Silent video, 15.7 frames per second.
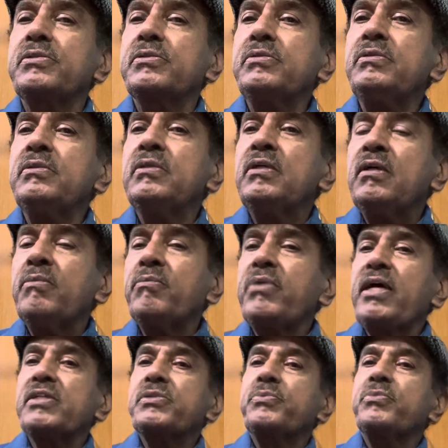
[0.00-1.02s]
to
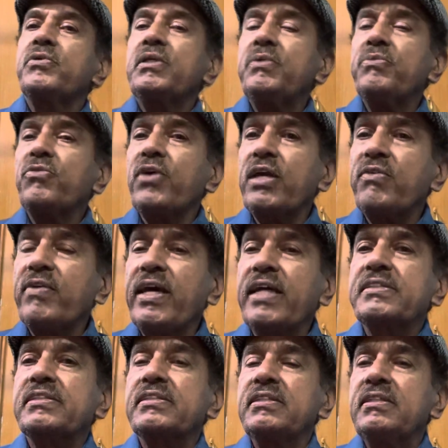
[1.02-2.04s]
Plasmodium
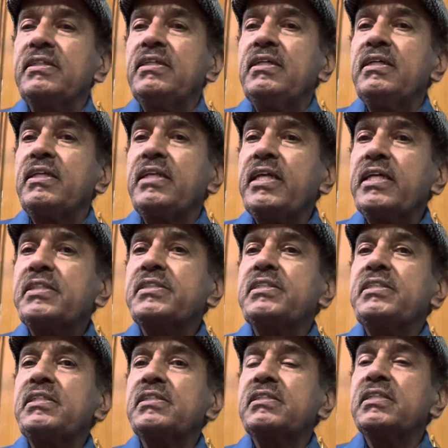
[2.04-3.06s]
vivax. Next
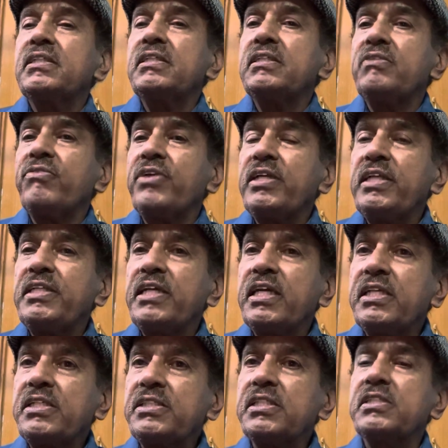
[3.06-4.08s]
is the very
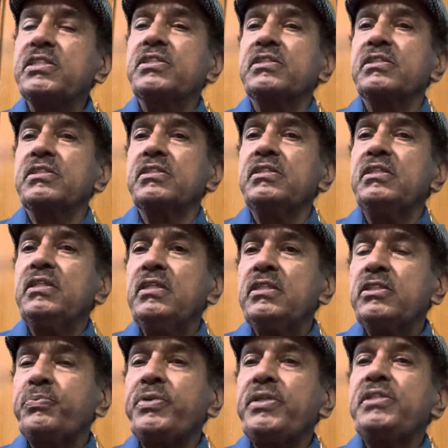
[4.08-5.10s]
dangerous
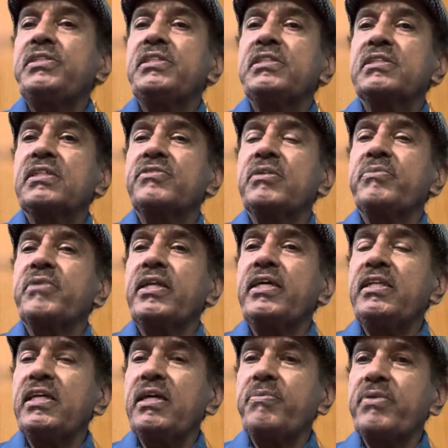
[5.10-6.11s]
species of the
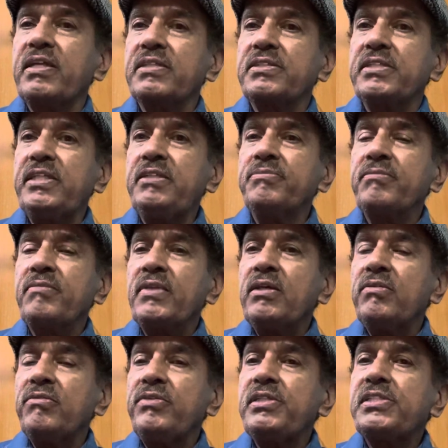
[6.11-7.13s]
malaria parasite,
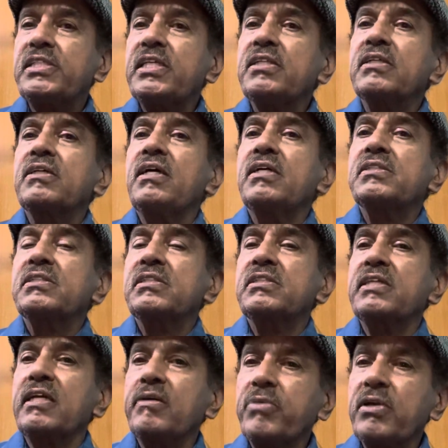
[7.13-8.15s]
which can cause
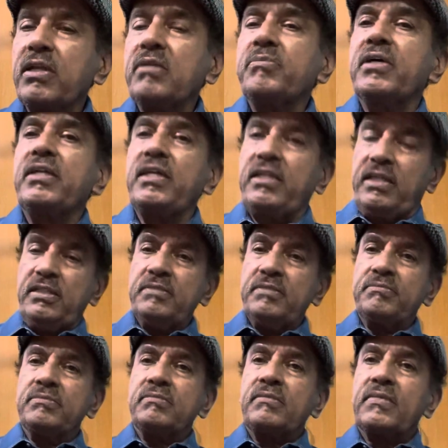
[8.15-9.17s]
cerebral malaria,
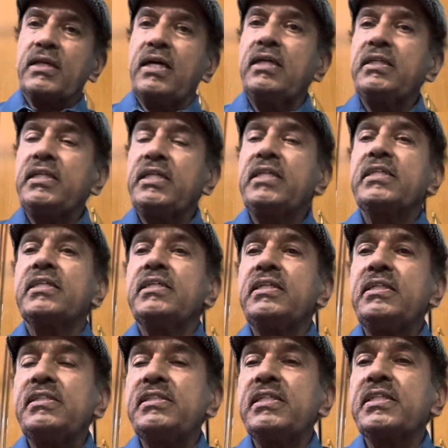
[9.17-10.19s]
and it
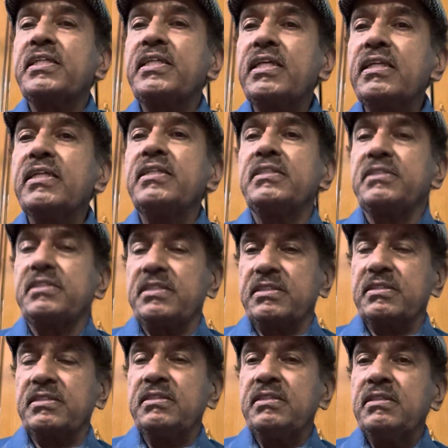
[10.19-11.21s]
is a killer
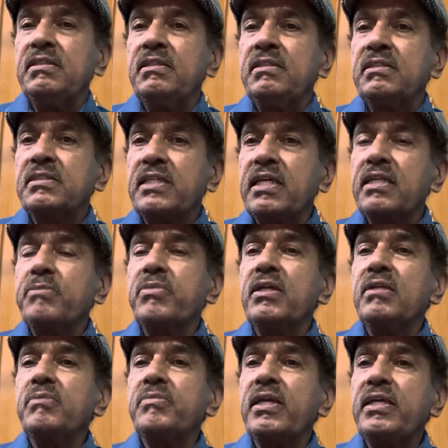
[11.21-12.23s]
disease.
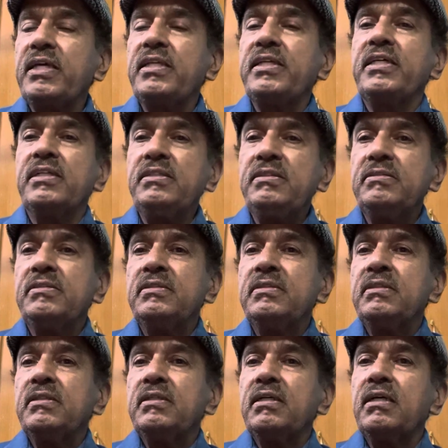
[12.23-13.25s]
Cerebral malaria,
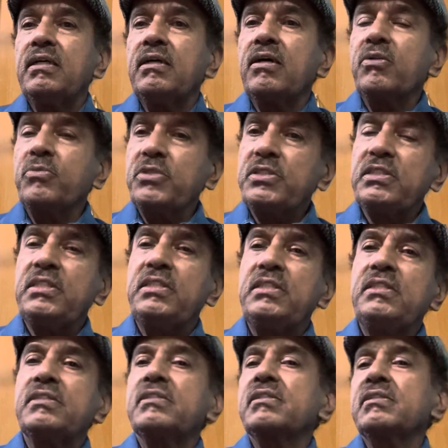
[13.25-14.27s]
almost it
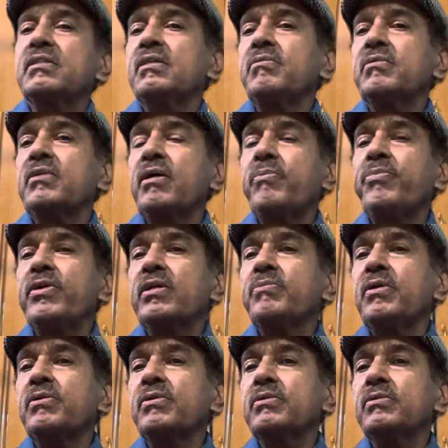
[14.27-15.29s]
is
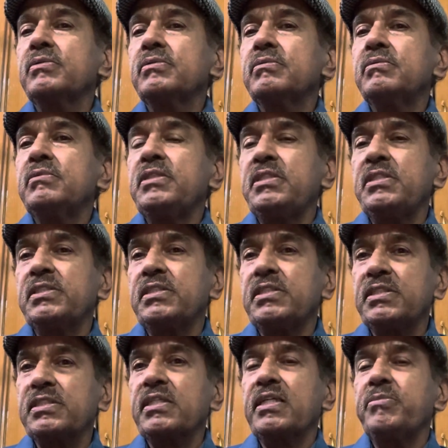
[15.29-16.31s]
comparable to, it is
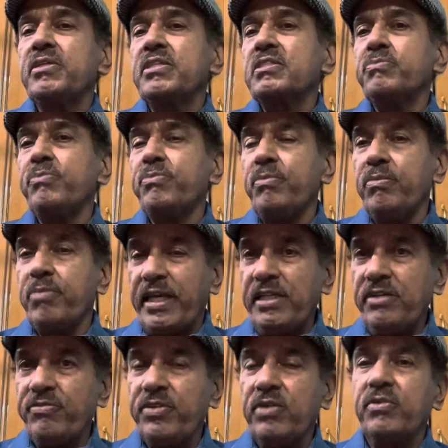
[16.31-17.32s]
described as
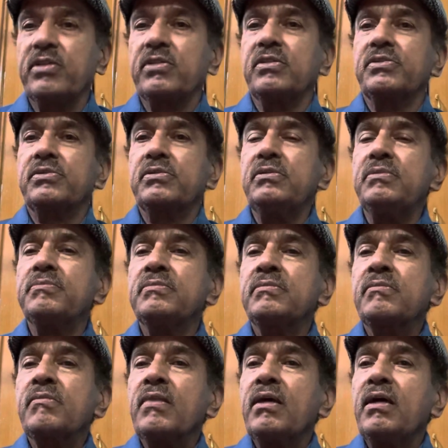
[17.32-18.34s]
brain fever also,
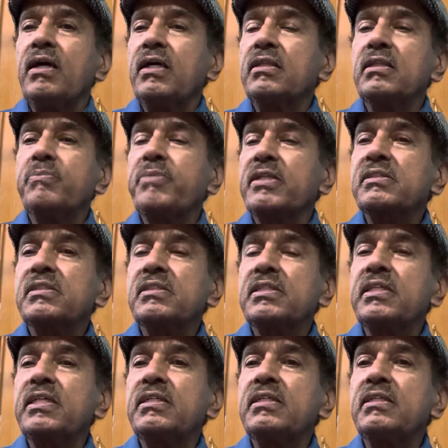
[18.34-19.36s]
and the person
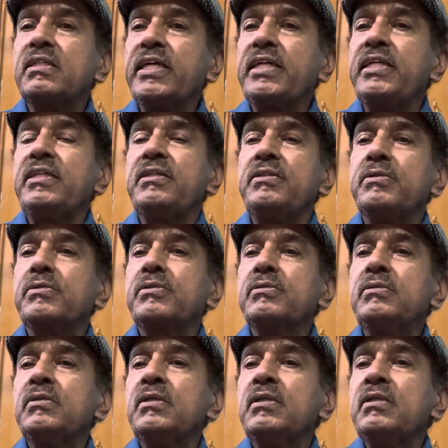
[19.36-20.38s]
can die due
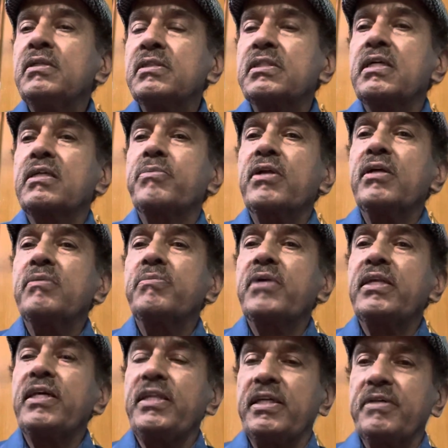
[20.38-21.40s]
to cerebral
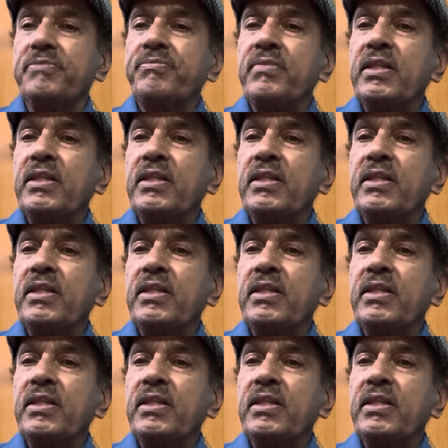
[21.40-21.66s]
malaria.